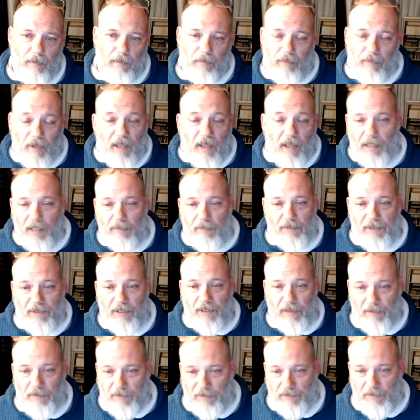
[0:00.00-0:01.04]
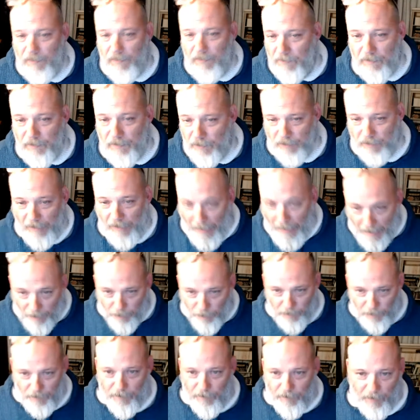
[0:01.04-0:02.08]
thing that I'm seeing is this isn't just a
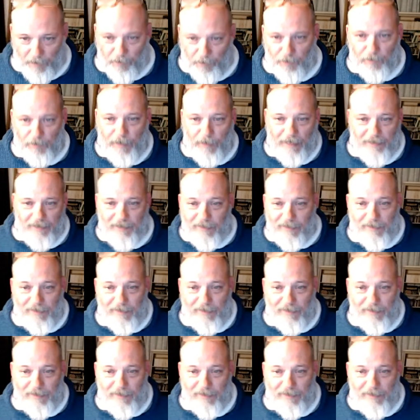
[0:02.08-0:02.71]
housing bubble, right?